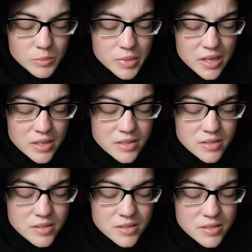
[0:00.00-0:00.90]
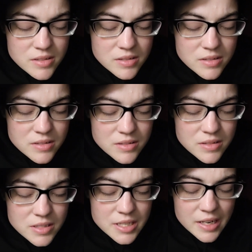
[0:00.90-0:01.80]
because
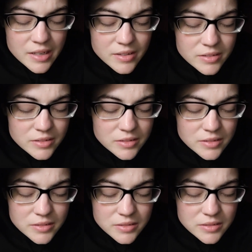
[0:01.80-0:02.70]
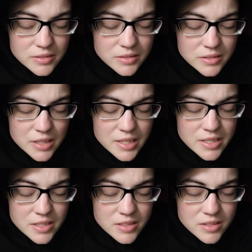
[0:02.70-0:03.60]
yeah
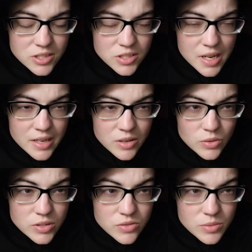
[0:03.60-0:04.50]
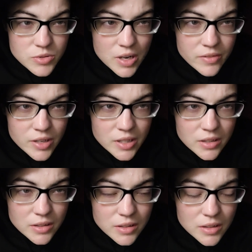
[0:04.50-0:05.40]
I just I know it's from driving